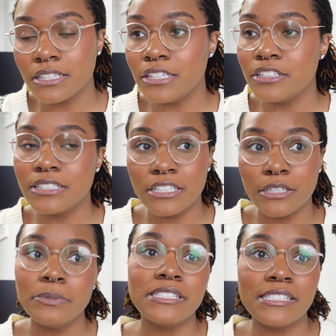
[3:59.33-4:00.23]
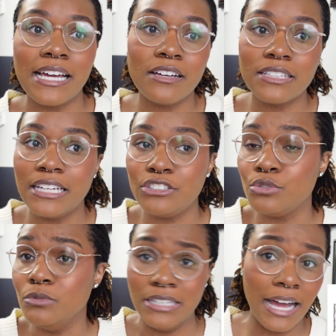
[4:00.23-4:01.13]
There are therapists now that do
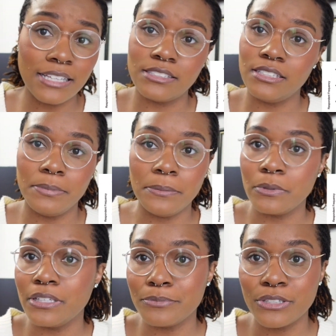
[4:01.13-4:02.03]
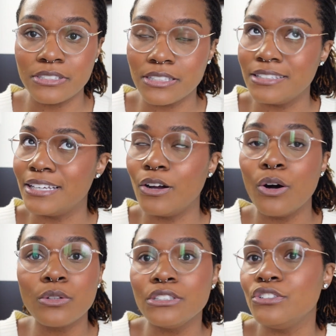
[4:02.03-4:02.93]
not see people in person. They
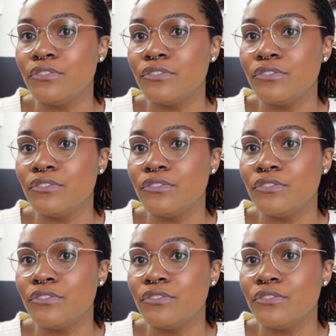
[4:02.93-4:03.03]
only do